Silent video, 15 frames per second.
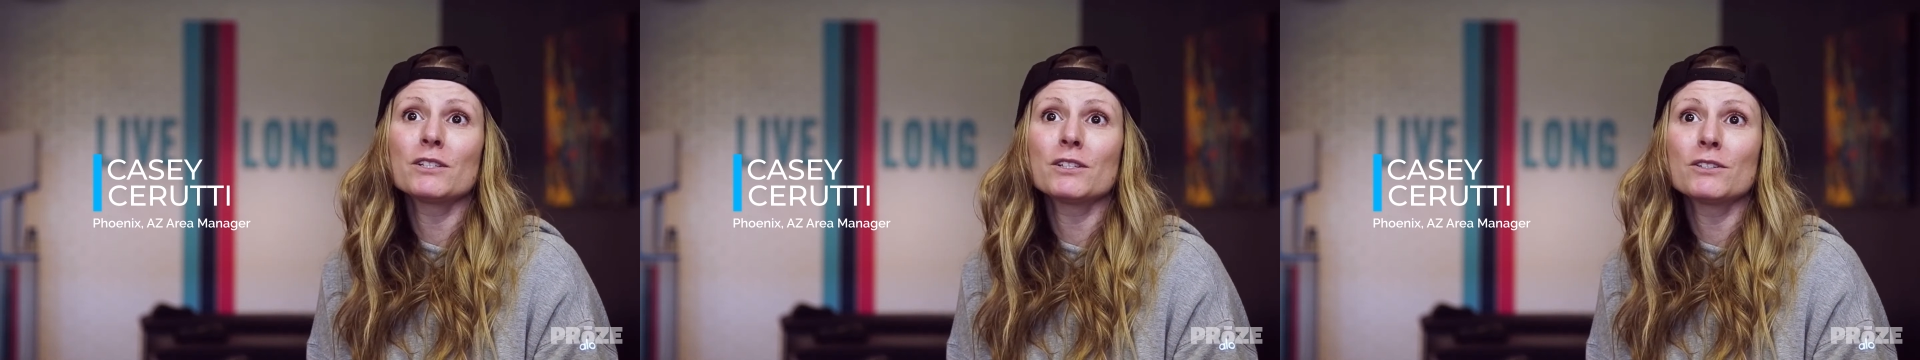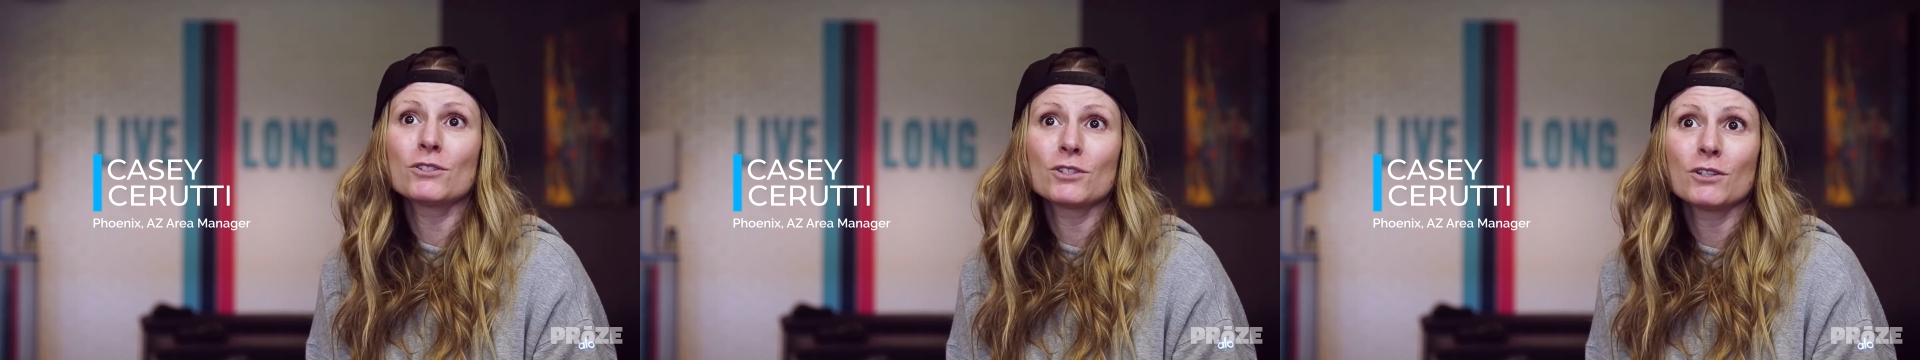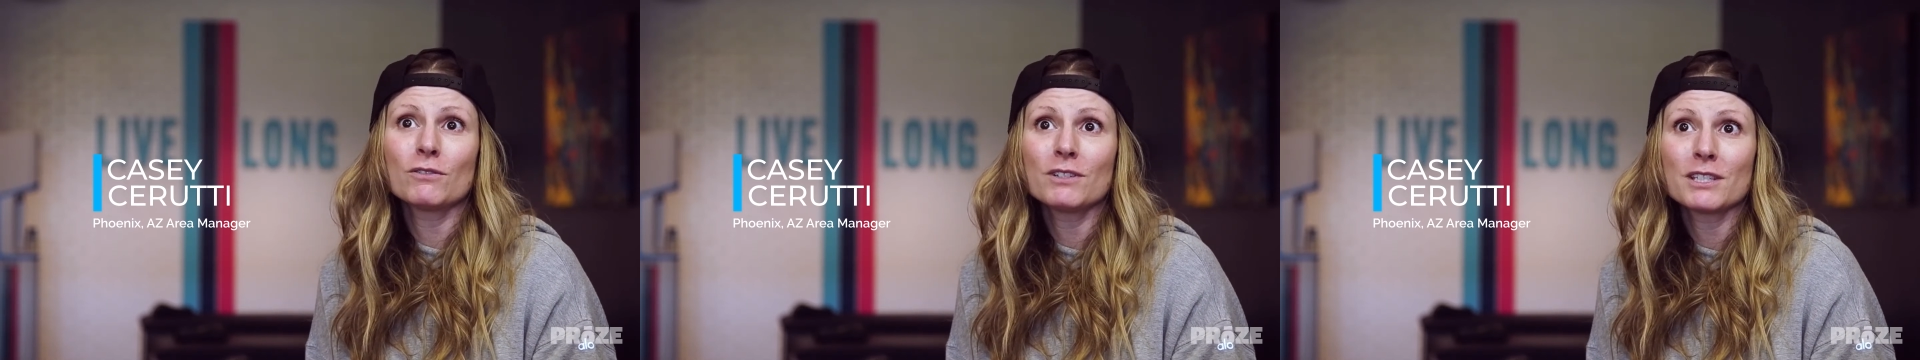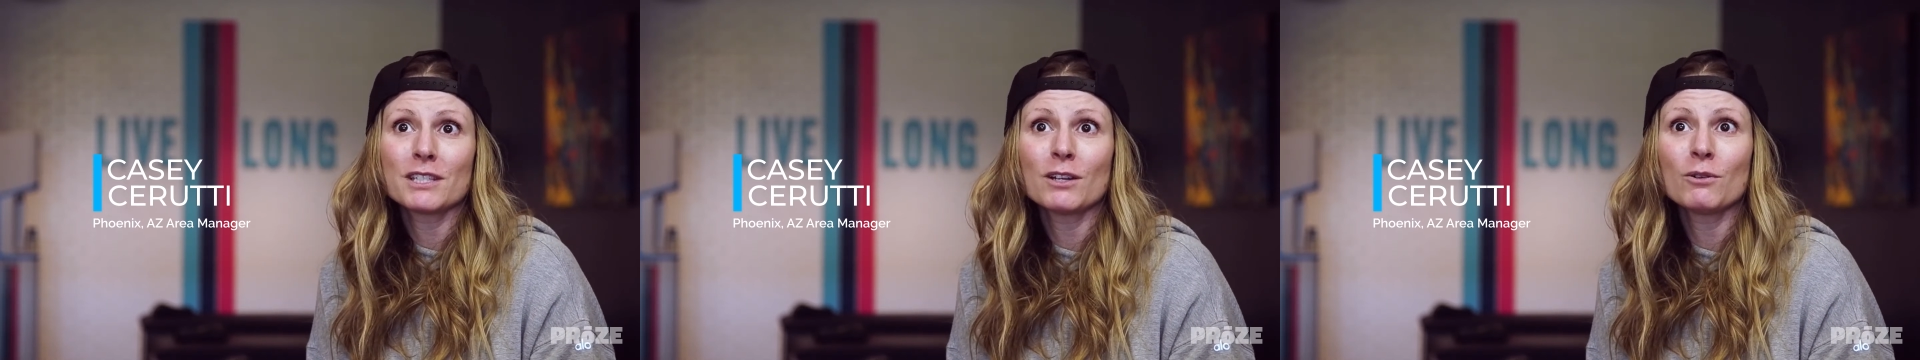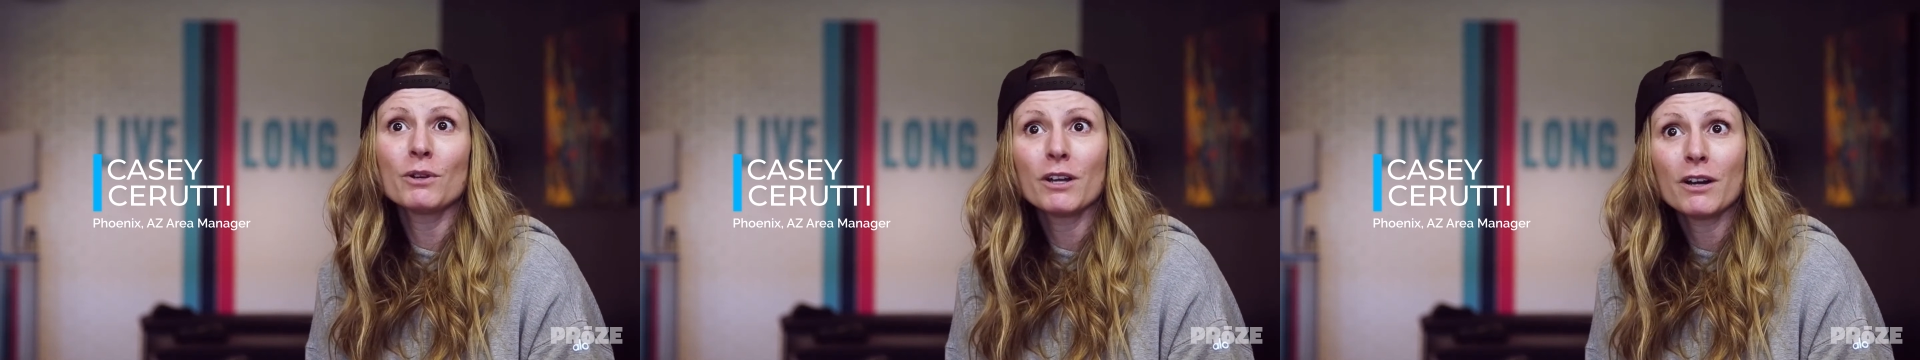to the service
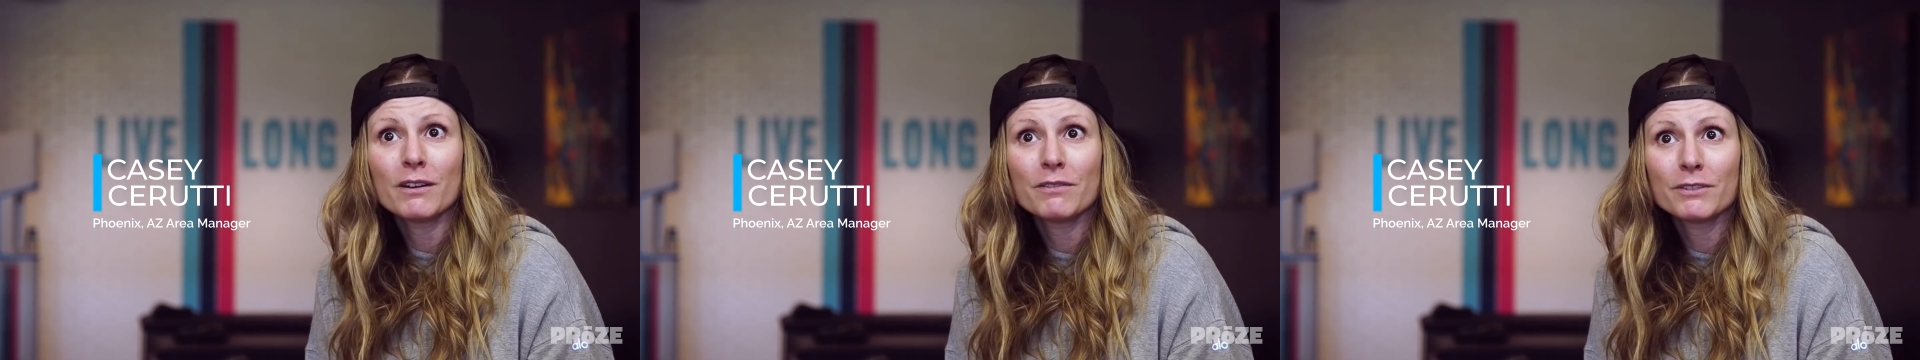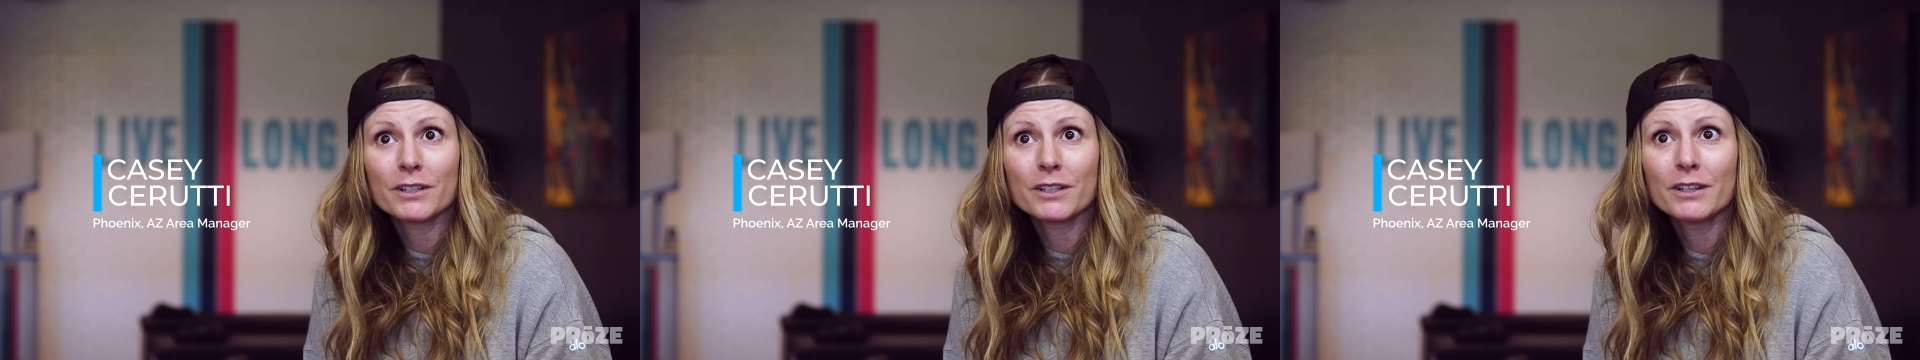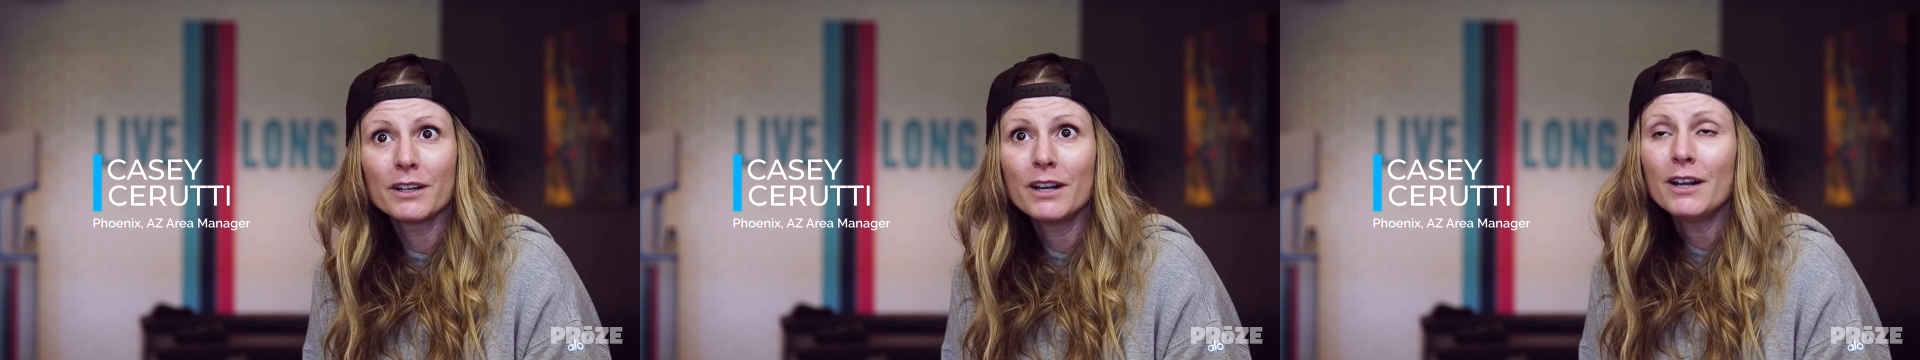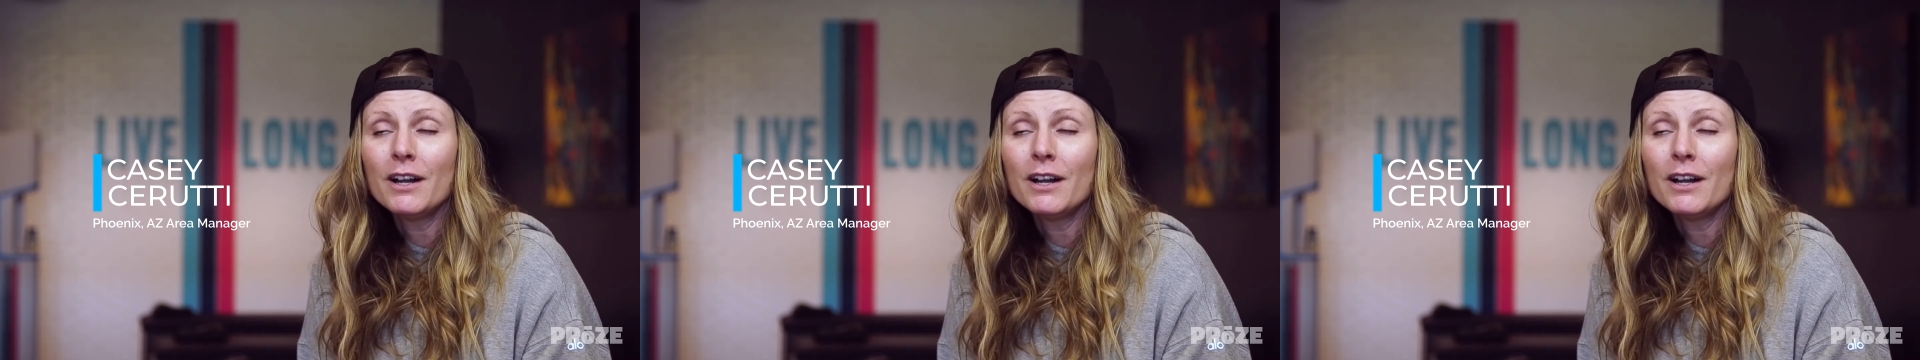that we offer.